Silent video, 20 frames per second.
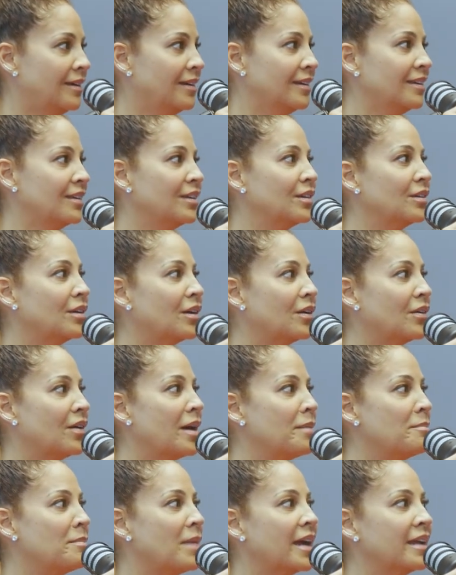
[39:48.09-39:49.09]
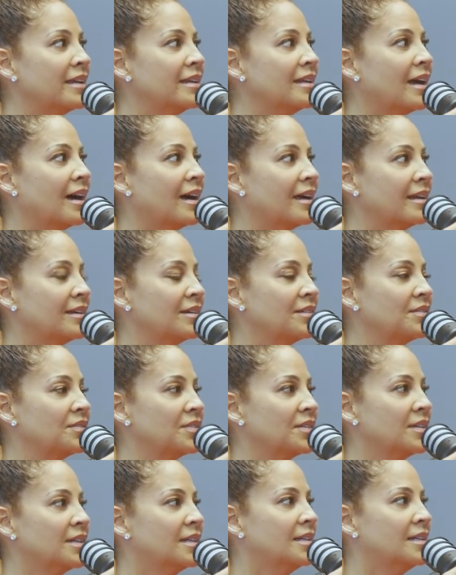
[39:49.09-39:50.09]
Yeah. you know, I might not
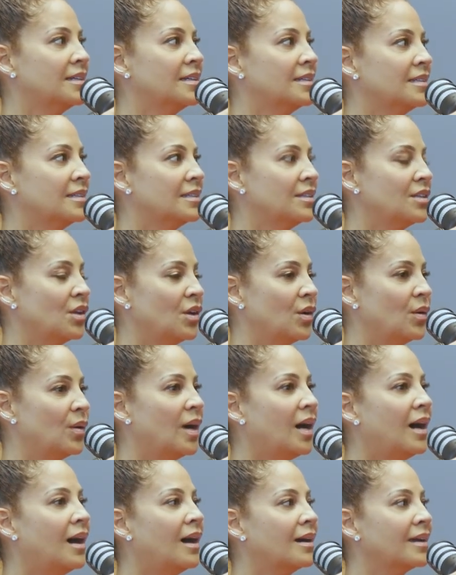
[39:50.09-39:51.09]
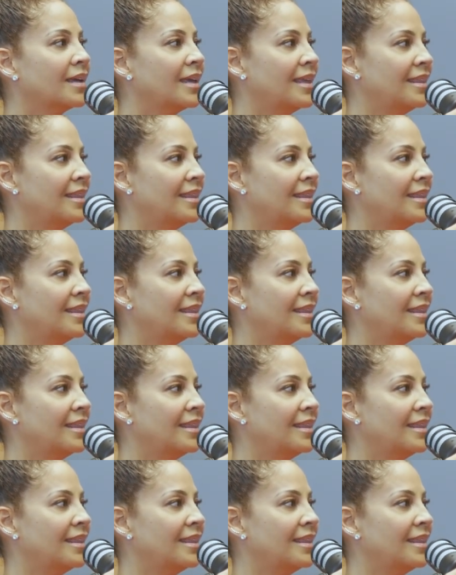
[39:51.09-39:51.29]
have, you know, hung